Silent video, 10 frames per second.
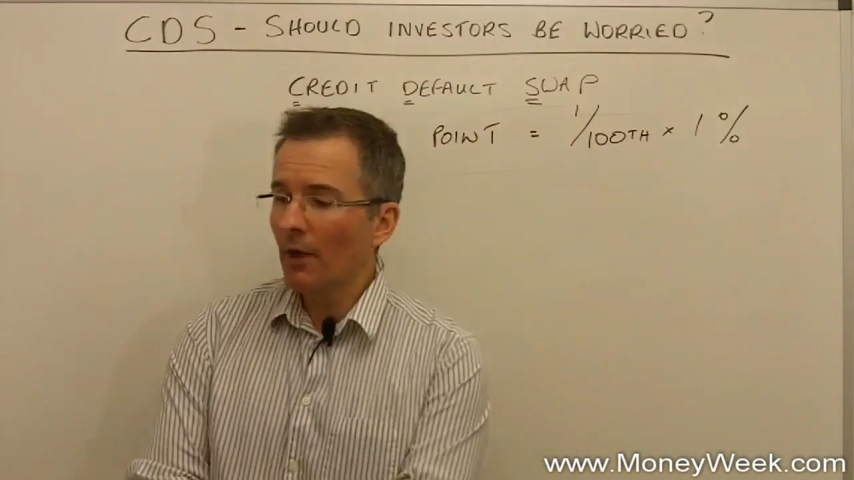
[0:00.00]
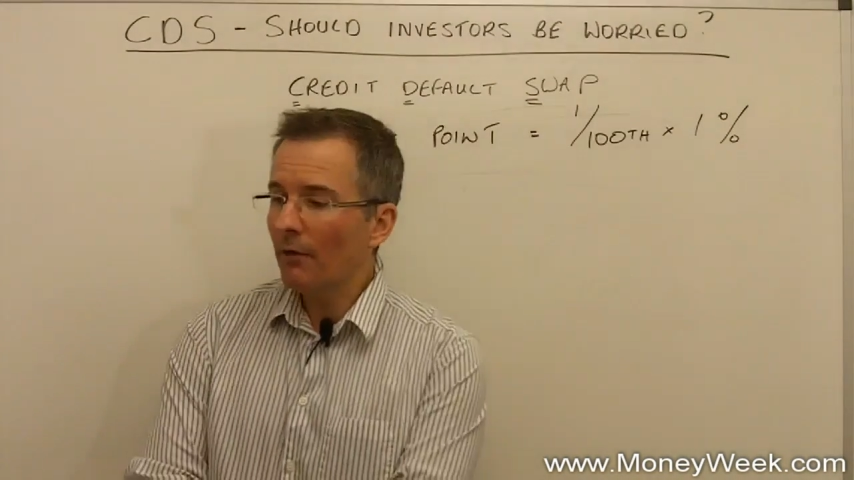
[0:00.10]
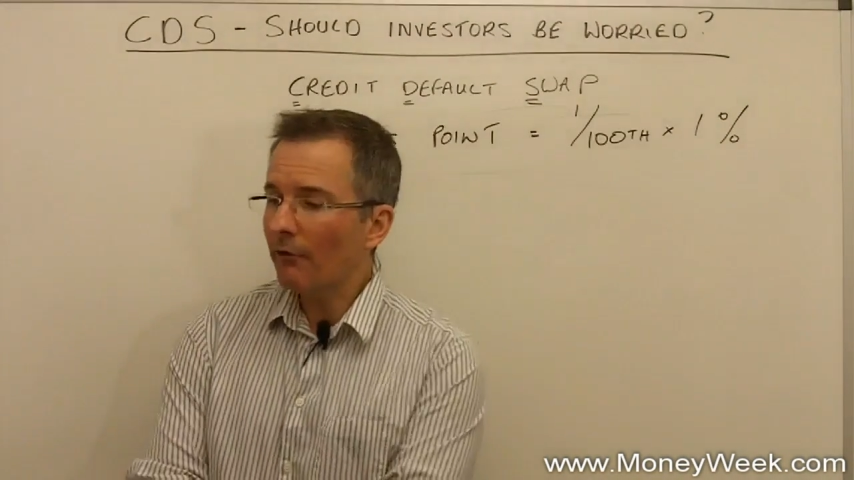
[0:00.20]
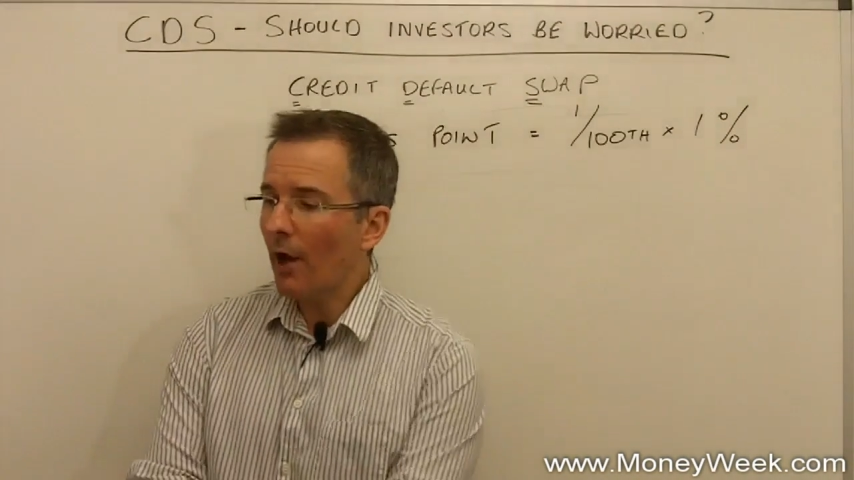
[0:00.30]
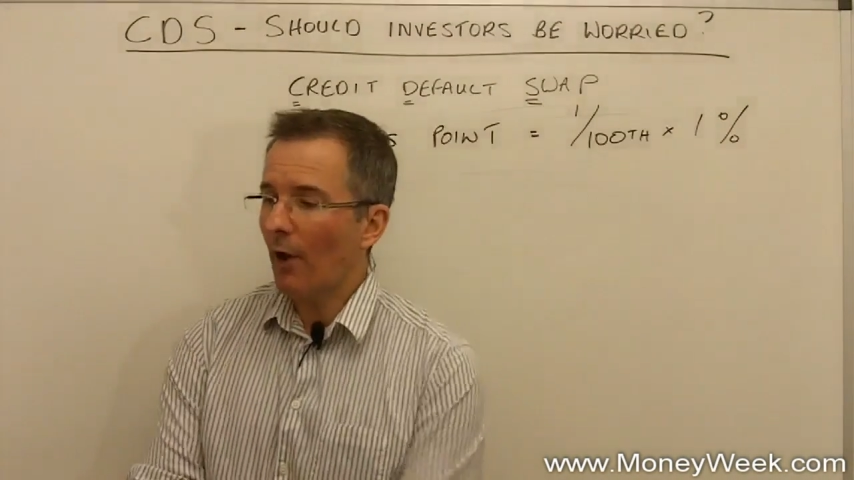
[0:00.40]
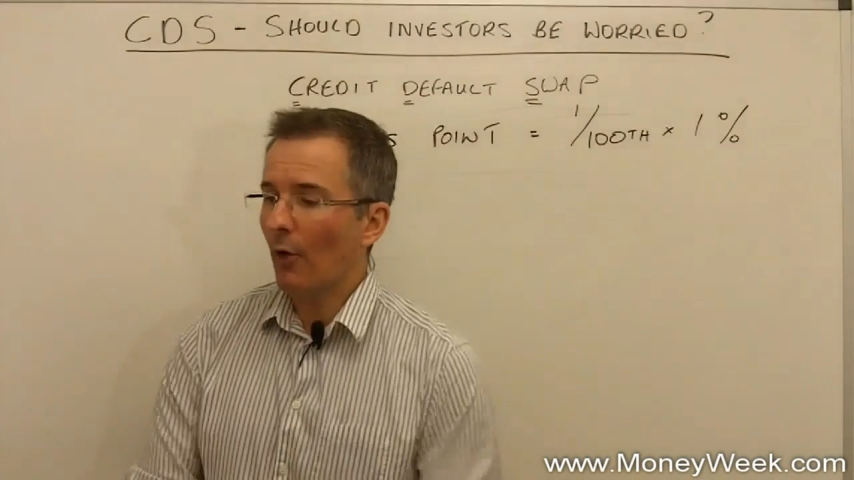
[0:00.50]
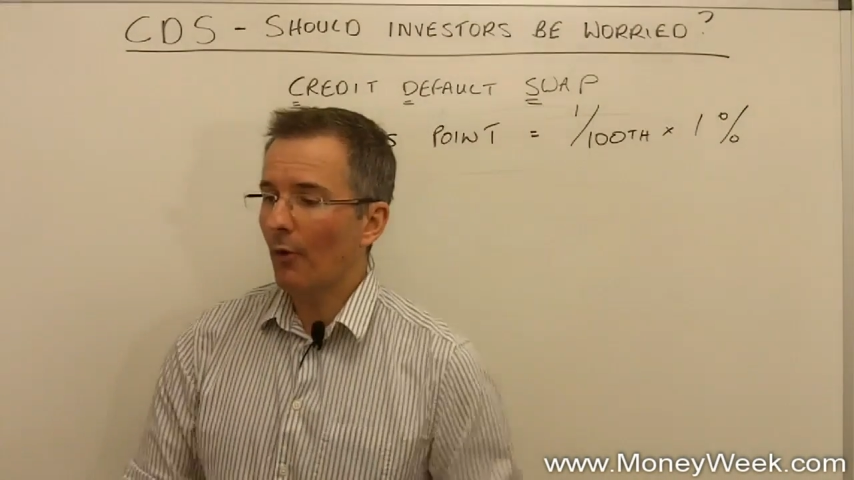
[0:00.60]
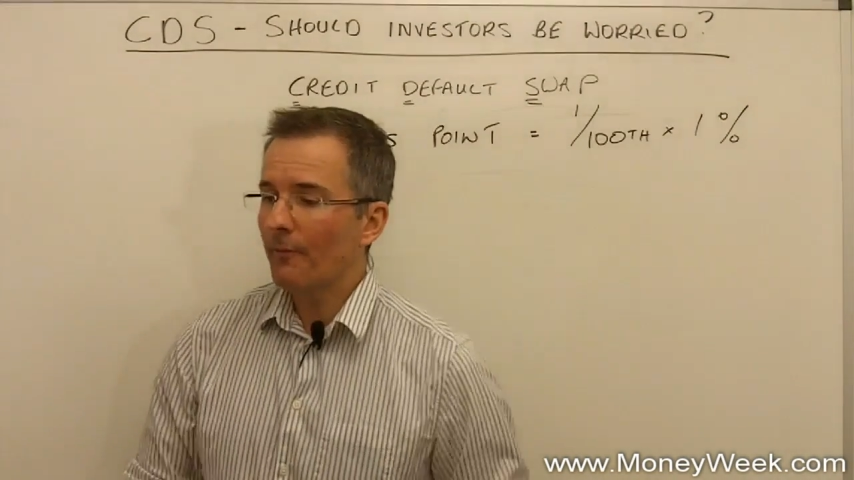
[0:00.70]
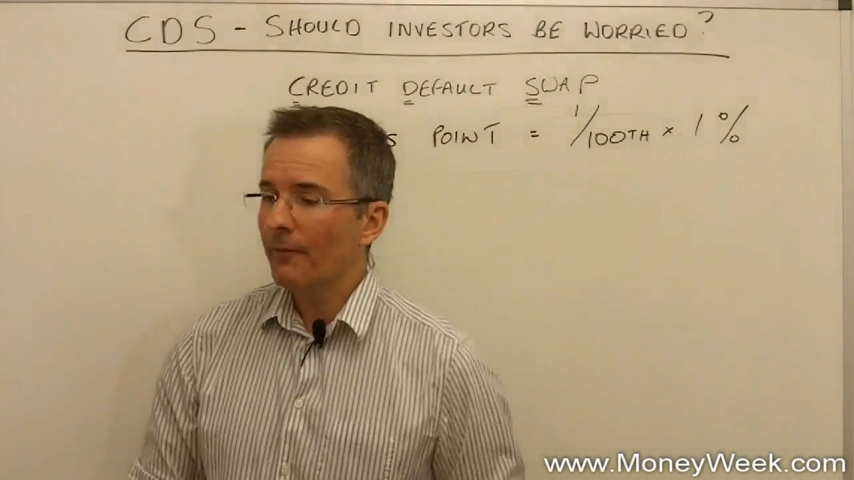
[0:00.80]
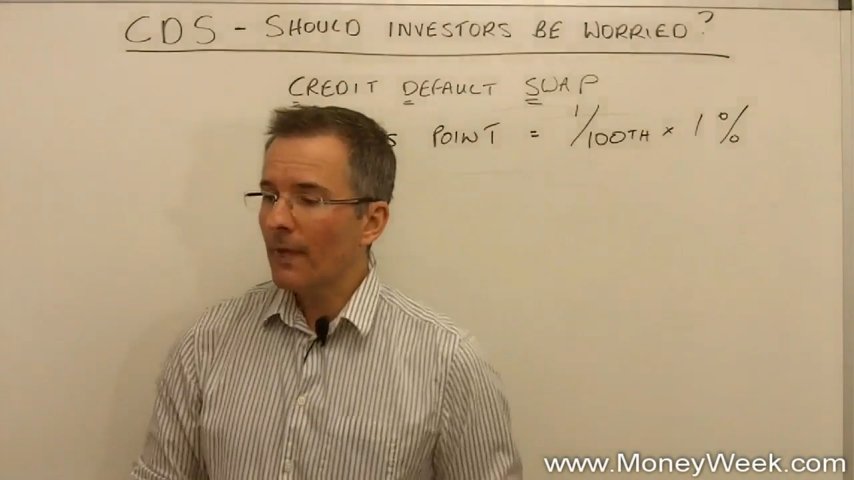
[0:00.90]

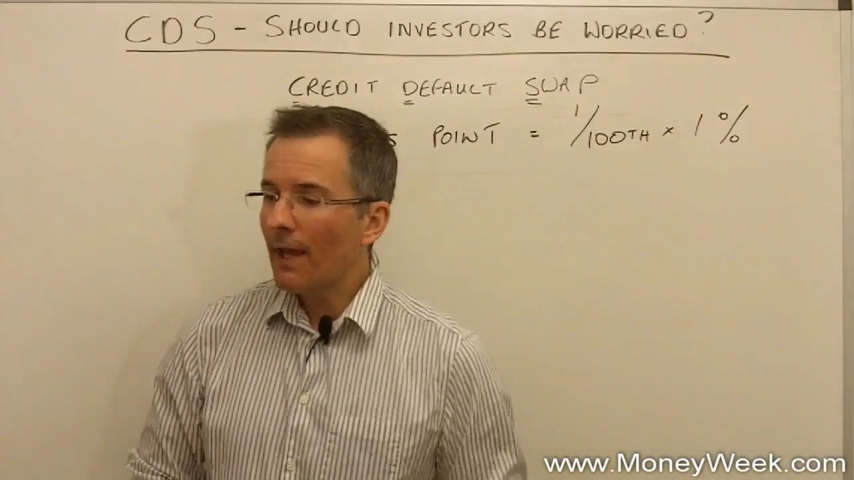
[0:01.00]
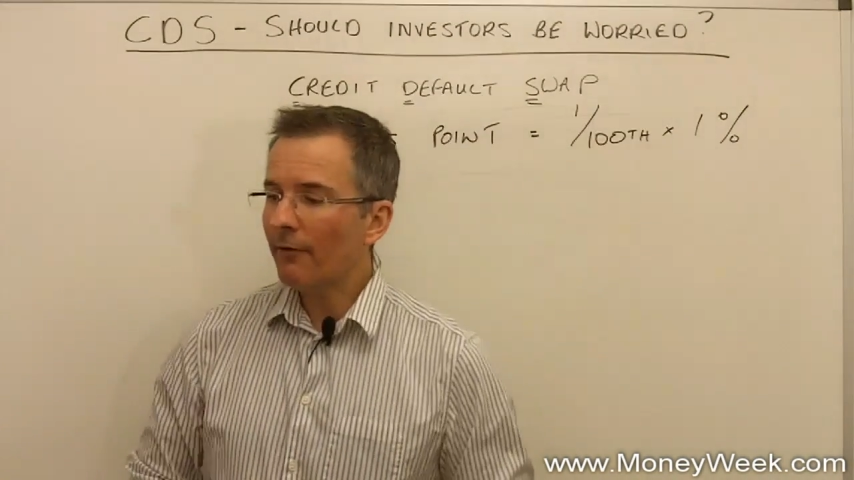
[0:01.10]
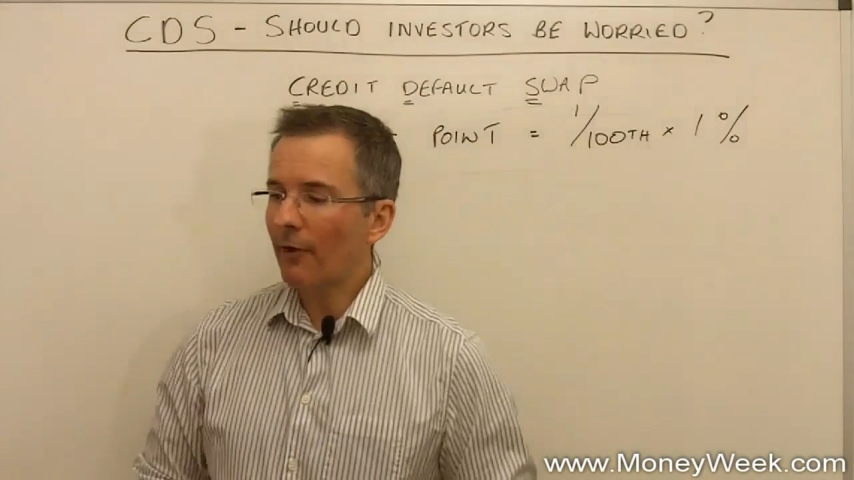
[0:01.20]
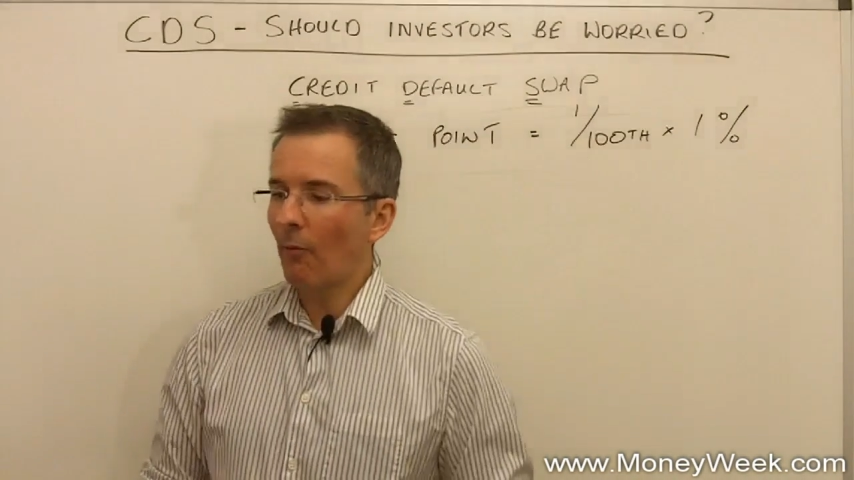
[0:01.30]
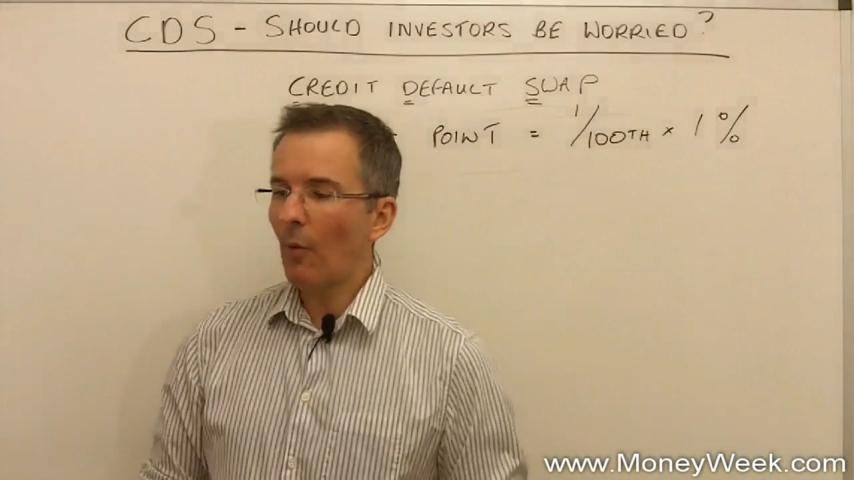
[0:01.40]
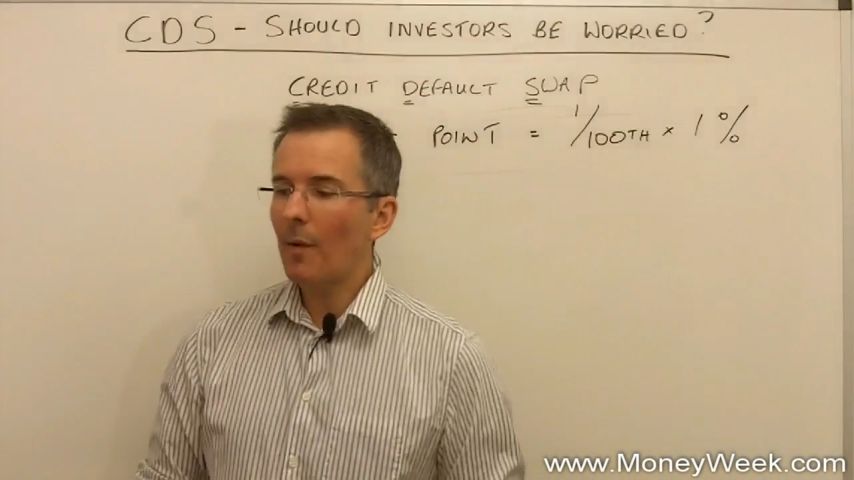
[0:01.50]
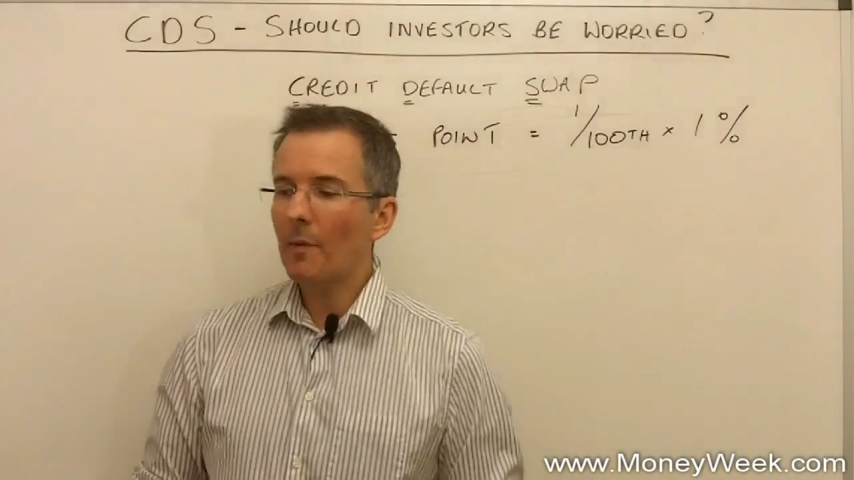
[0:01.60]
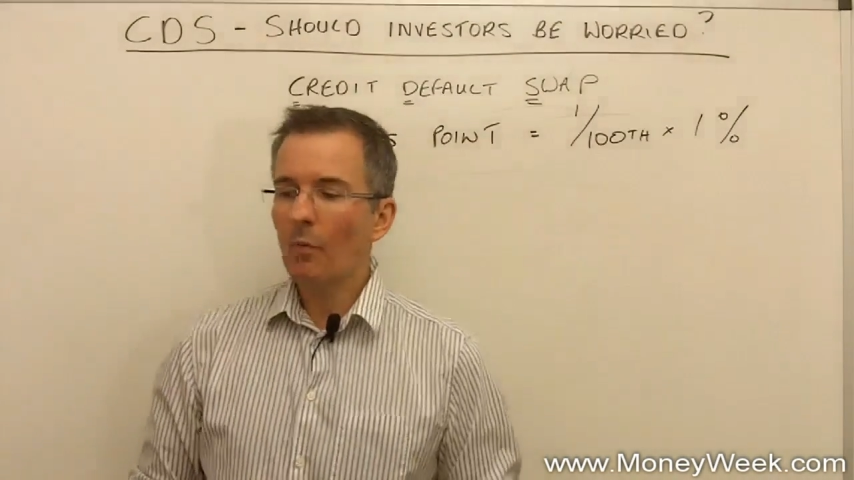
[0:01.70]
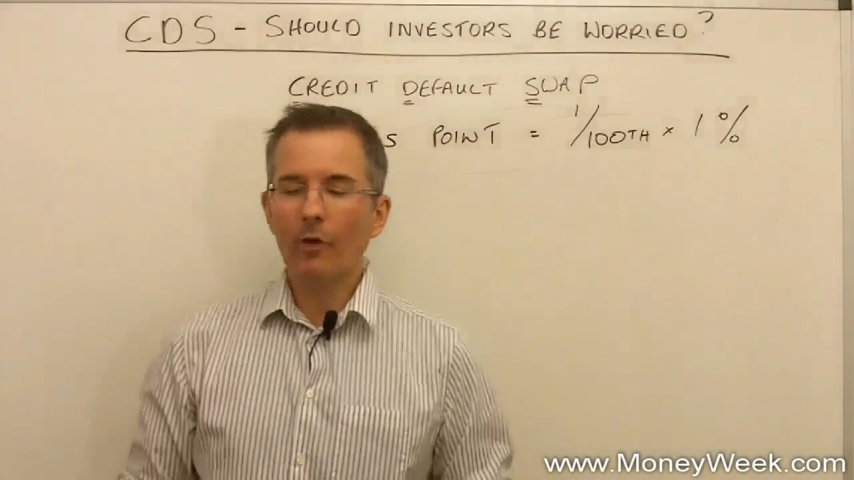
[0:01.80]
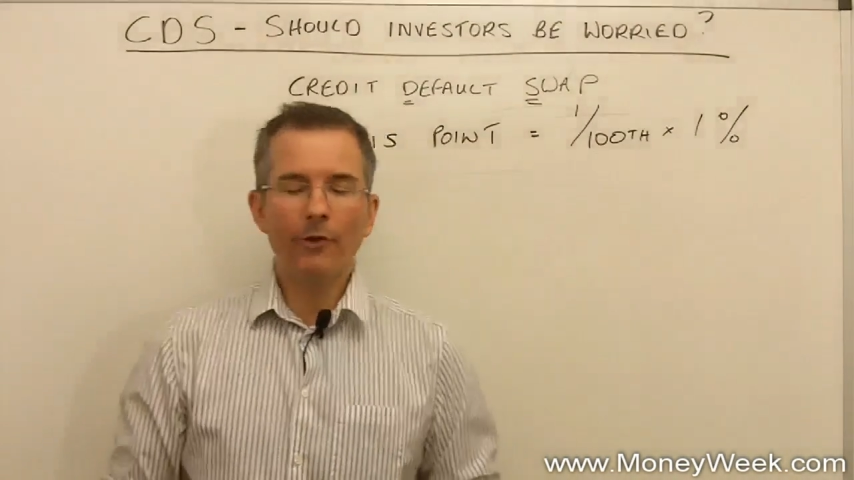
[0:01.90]
So, if
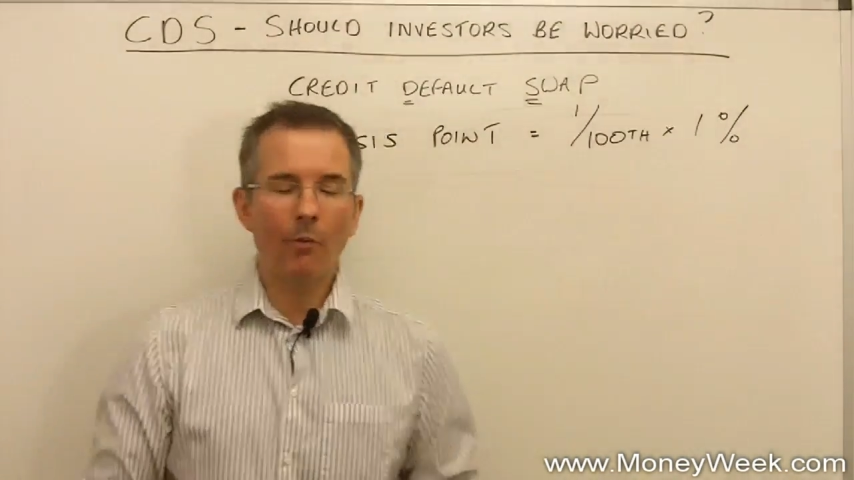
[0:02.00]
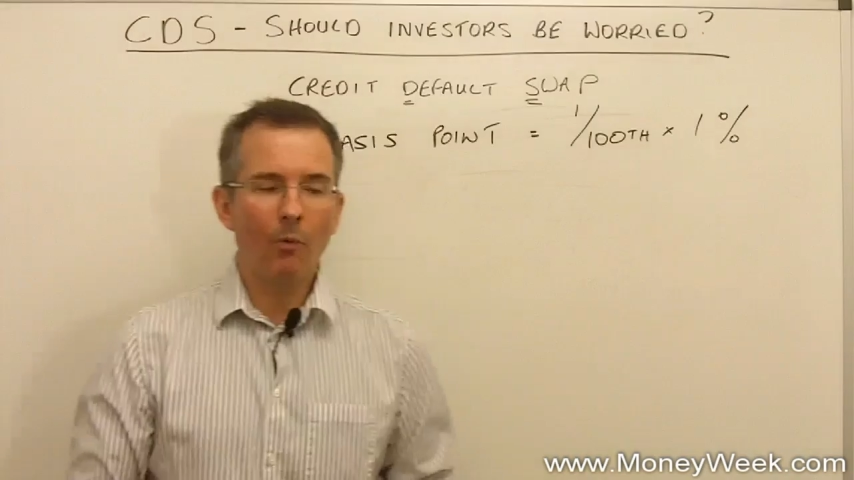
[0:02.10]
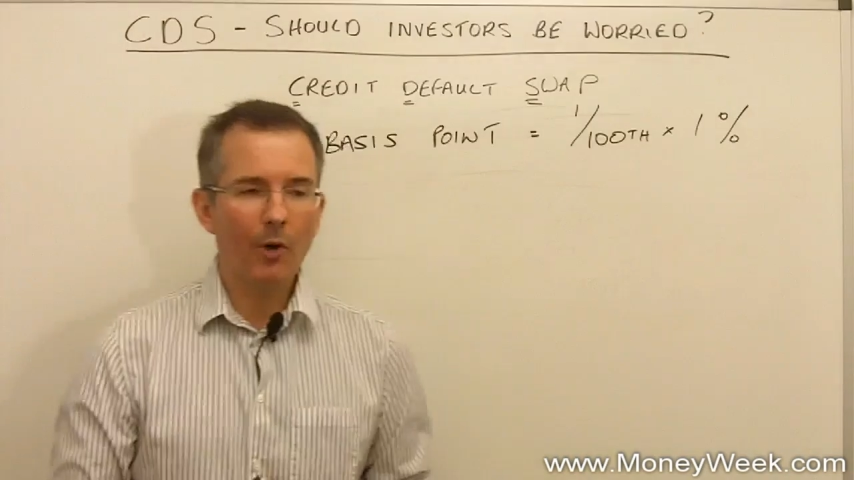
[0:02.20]
someone